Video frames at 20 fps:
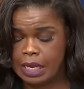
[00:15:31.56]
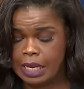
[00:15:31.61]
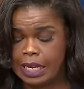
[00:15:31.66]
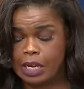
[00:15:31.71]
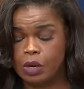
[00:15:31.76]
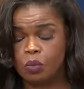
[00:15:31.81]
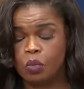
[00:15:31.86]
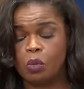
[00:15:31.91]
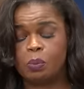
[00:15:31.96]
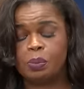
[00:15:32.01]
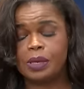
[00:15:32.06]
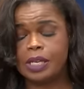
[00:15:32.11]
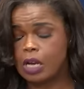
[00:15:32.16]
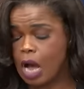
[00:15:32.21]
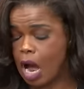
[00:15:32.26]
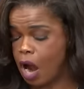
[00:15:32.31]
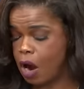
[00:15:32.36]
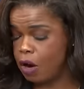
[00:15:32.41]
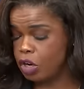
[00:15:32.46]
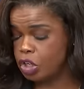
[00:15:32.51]
It will be
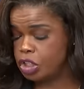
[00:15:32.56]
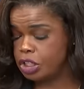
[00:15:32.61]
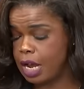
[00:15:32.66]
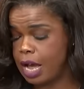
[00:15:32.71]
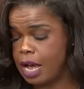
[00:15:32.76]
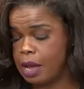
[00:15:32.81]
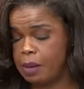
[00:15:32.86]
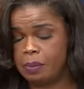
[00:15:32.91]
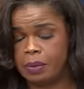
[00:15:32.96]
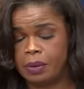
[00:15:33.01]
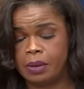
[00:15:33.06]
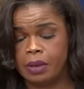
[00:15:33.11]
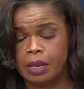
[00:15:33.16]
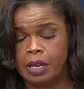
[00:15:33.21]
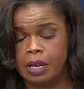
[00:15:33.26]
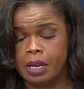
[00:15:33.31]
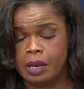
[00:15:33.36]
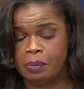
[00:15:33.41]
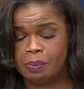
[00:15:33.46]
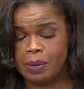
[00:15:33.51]
our job,
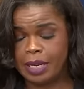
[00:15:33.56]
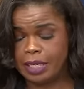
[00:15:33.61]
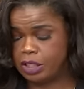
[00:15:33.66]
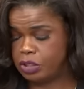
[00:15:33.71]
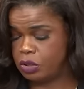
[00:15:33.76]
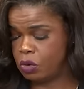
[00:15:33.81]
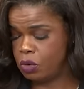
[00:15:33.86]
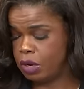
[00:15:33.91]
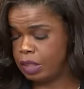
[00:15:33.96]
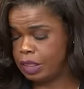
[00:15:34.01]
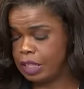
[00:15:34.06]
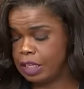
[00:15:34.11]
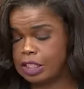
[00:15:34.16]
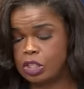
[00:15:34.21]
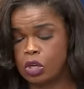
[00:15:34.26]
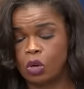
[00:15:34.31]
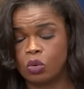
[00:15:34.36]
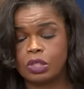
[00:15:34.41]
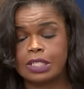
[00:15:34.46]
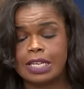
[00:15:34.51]
based on the
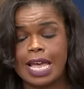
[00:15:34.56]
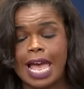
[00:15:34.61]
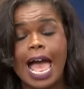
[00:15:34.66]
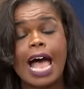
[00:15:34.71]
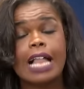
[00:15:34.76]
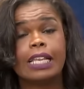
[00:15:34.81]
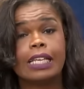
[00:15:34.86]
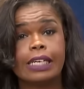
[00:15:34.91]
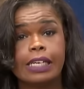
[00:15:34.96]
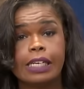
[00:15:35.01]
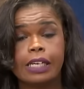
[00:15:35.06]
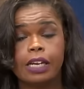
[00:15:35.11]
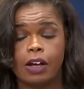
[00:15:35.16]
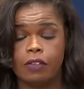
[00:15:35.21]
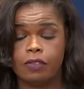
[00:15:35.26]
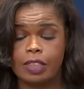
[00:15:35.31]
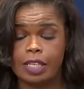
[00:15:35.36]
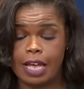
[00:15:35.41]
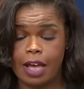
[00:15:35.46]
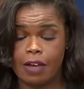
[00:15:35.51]
totality
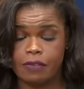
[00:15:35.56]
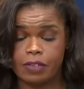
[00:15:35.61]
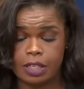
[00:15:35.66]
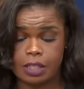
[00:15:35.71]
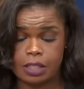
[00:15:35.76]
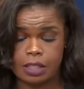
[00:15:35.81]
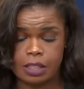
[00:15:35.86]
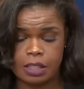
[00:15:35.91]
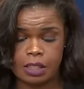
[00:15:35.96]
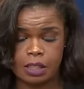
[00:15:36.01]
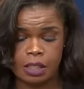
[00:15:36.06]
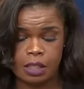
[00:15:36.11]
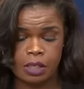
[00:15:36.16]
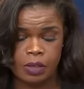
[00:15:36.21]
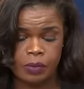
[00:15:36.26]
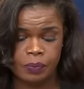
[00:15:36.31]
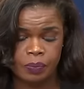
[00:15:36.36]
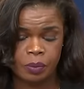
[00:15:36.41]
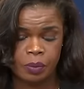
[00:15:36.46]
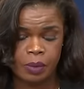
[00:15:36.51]
of the evidence,
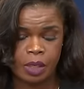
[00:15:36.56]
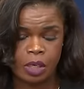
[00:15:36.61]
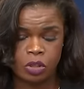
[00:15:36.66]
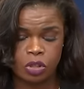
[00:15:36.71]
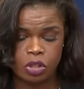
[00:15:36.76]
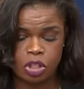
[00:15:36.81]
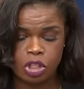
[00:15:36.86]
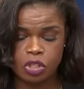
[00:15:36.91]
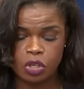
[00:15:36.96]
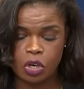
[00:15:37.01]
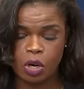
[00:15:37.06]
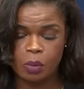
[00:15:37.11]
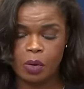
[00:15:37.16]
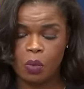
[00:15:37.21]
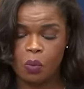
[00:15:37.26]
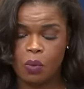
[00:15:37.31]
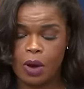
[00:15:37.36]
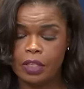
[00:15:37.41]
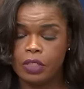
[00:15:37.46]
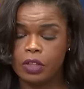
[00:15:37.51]
to
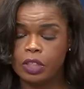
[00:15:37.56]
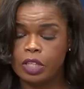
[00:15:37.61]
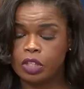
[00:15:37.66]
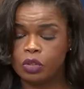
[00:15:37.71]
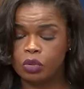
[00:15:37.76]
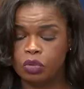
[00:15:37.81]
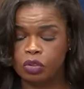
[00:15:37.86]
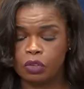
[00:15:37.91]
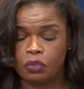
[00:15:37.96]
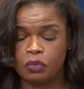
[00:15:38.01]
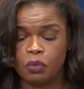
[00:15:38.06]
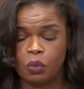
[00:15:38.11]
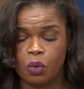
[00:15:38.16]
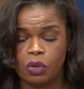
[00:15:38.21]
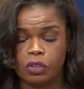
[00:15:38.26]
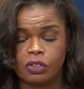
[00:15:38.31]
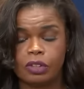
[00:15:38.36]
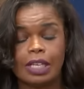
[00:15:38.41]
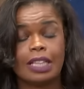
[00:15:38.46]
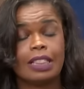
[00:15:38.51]
determine whether the use of
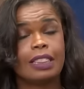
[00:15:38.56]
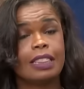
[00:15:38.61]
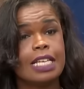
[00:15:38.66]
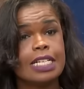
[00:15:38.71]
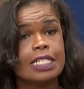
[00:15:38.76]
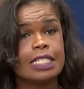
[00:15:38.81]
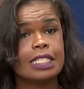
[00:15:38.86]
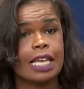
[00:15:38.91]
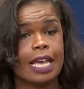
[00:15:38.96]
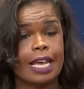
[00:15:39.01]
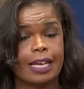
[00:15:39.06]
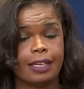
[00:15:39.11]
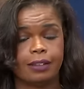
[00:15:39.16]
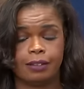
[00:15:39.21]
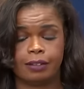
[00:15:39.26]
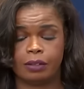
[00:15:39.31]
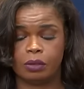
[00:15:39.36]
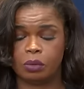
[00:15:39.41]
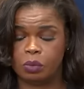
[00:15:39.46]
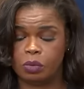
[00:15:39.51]
force in this
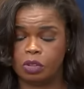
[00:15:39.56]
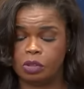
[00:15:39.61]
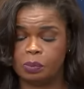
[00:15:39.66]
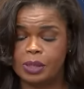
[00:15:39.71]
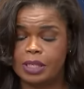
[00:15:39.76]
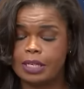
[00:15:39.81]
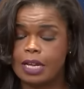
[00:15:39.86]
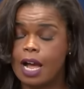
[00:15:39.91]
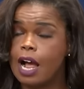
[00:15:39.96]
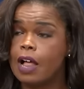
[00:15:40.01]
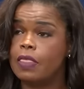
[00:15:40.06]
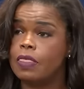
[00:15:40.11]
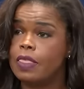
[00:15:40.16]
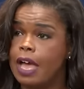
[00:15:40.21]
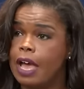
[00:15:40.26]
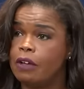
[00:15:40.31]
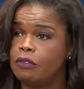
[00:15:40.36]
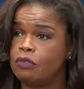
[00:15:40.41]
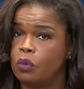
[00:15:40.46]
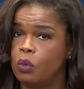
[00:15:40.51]
case was beyond
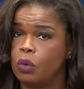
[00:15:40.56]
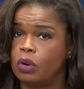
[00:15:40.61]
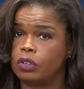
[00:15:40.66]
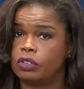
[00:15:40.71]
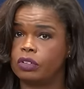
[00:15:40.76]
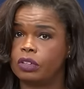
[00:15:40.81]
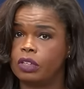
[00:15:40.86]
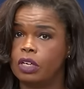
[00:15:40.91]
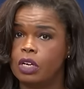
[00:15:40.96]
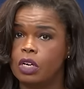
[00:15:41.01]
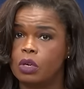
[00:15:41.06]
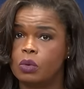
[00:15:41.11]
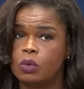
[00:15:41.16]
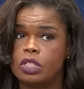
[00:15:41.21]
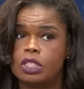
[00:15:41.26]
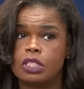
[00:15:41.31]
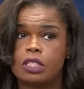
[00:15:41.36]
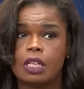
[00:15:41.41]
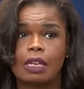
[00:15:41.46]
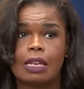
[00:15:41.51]
that force
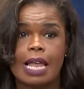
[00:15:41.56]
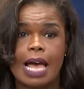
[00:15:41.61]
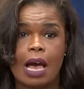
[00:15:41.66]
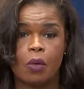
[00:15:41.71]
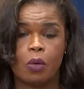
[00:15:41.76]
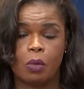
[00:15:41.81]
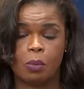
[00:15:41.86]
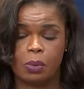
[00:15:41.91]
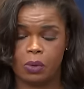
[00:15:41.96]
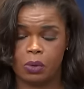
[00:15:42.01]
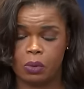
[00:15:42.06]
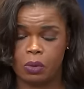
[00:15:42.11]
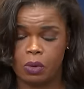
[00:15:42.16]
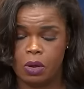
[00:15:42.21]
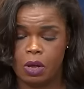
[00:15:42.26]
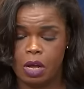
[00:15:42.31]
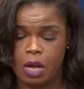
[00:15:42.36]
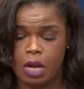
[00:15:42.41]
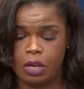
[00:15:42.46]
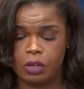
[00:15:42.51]
which is allowable
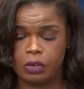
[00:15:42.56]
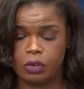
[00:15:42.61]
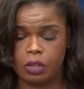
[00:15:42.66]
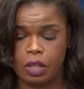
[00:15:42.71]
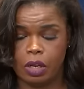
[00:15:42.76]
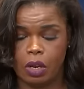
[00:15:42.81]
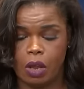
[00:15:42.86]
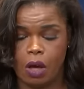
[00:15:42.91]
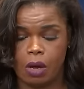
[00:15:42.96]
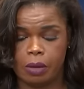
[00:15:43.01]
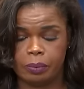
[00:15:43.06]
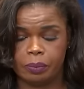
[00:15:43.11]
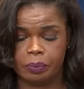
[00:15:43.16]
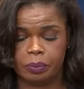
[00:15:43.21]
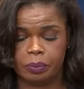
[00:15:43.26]
under the law.